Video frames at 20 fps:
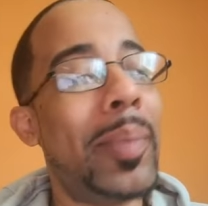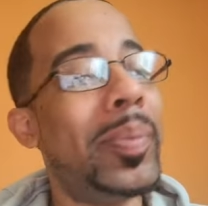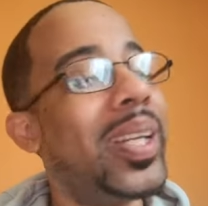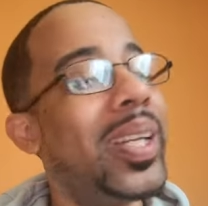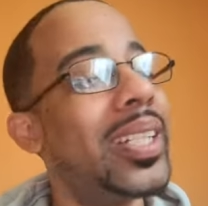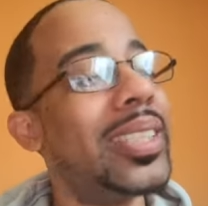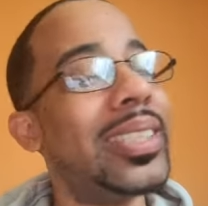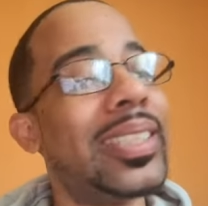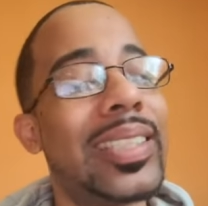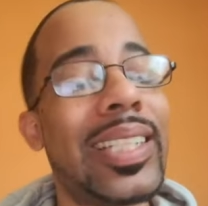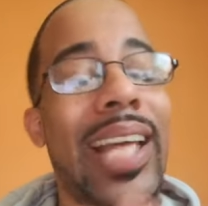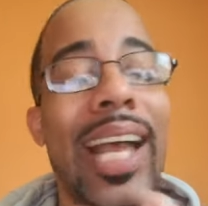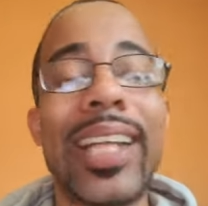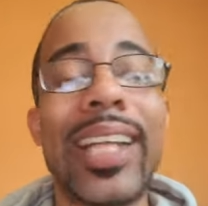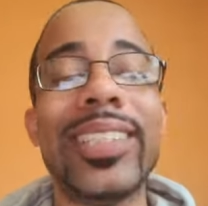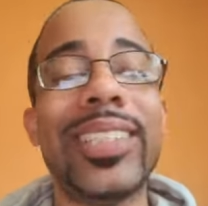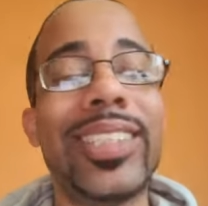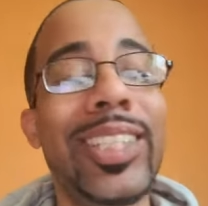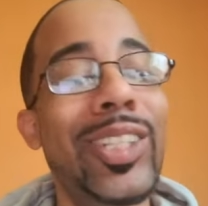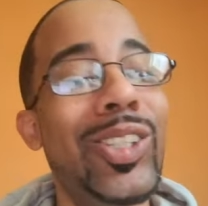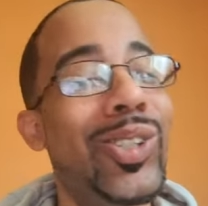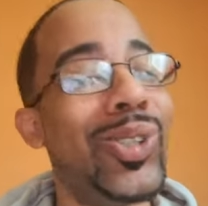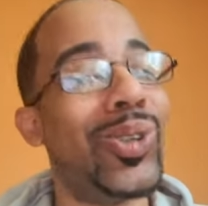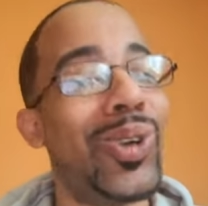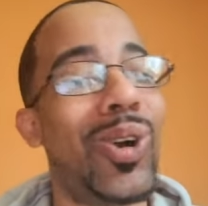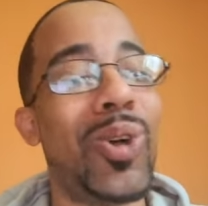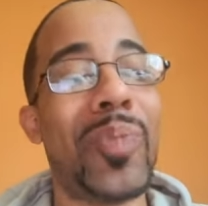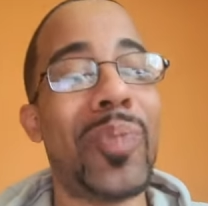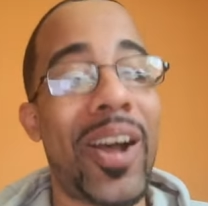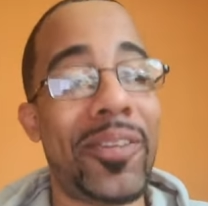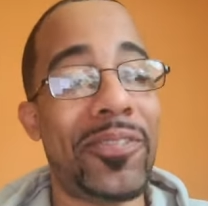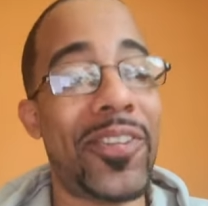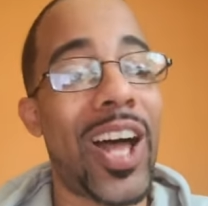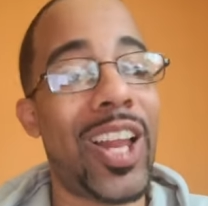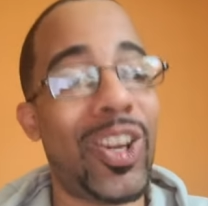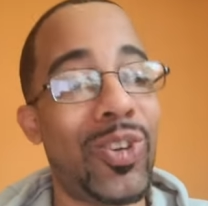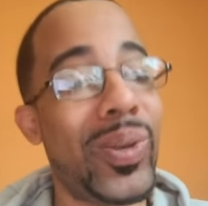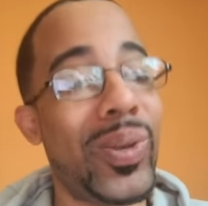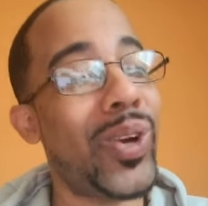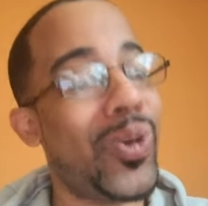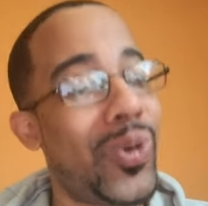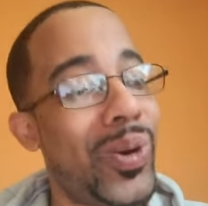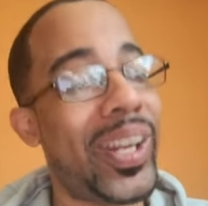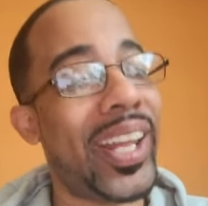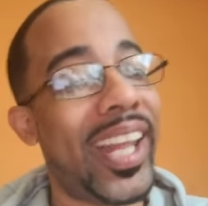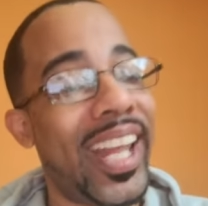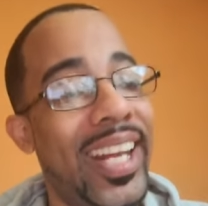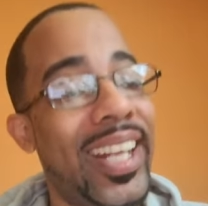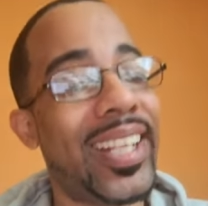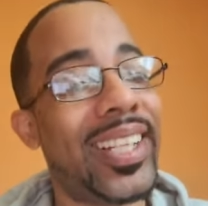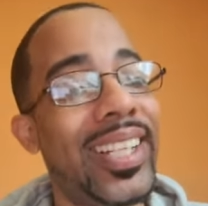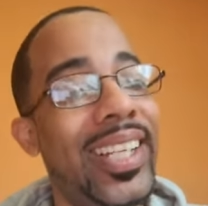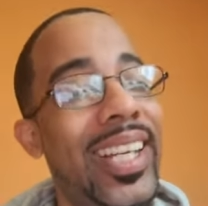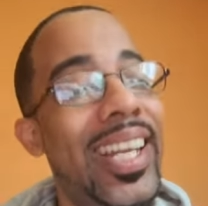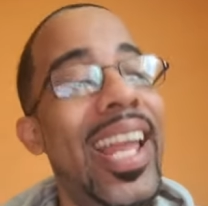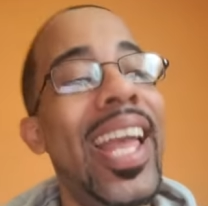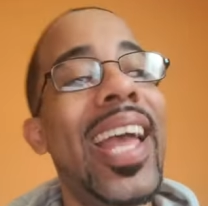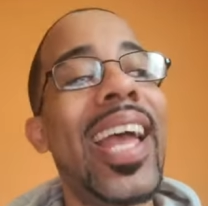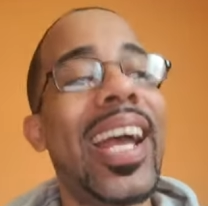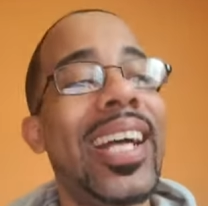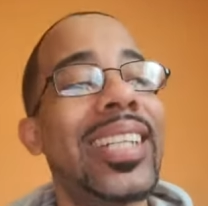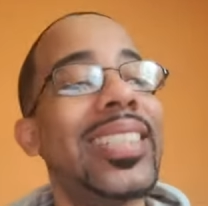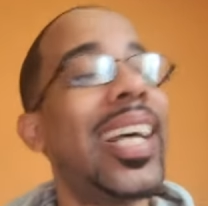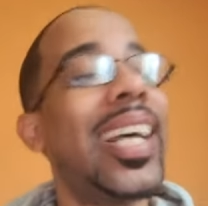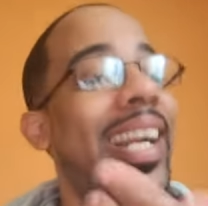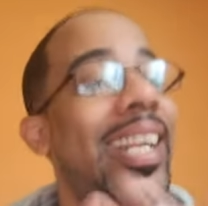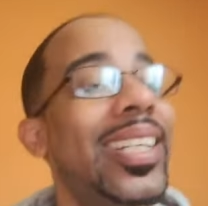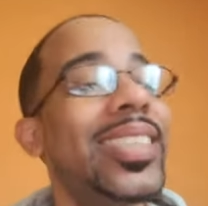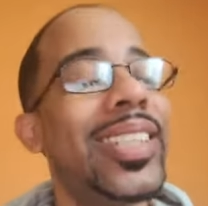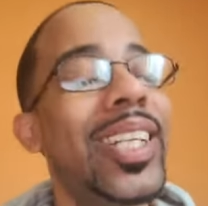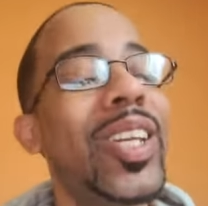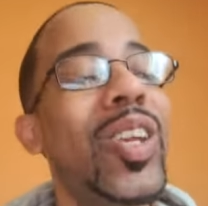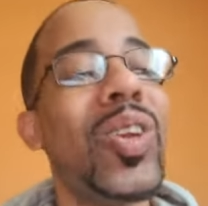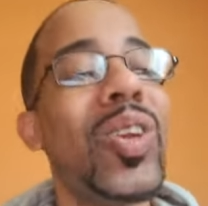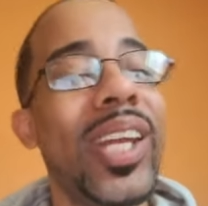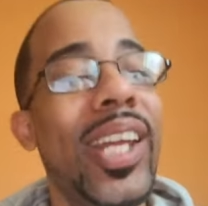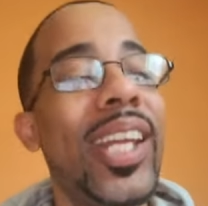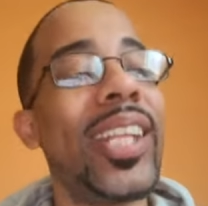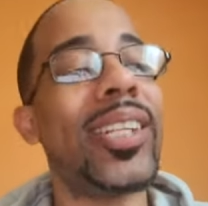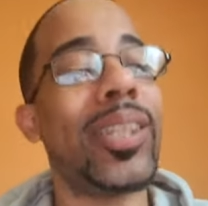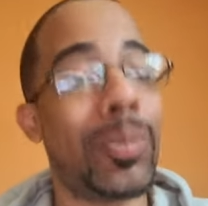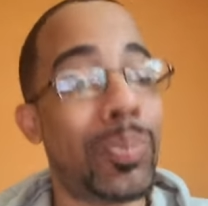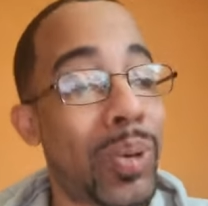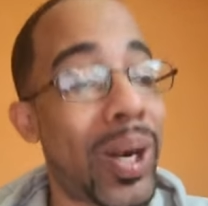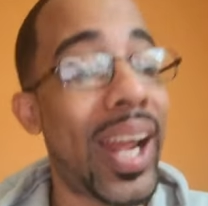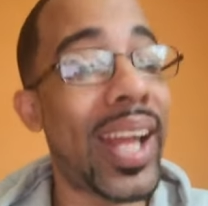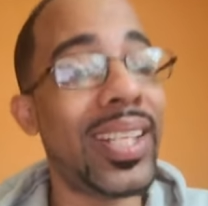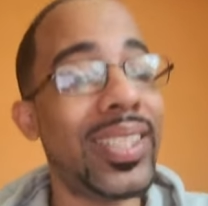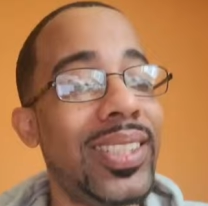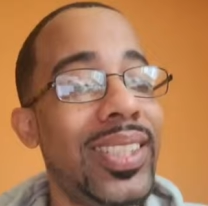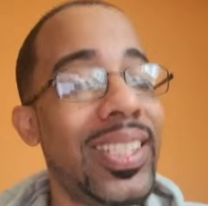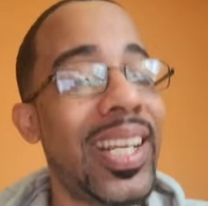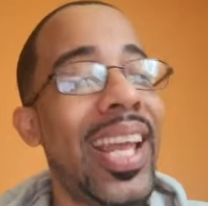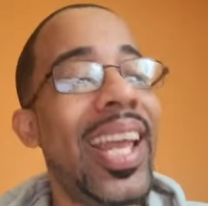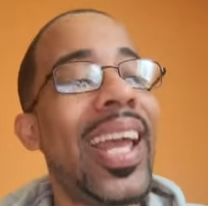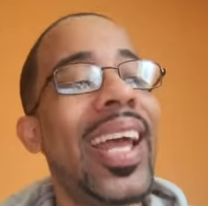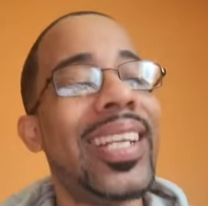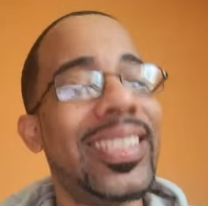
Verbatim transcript: Because as I continue to grow my following organically, as I continue to hit the press,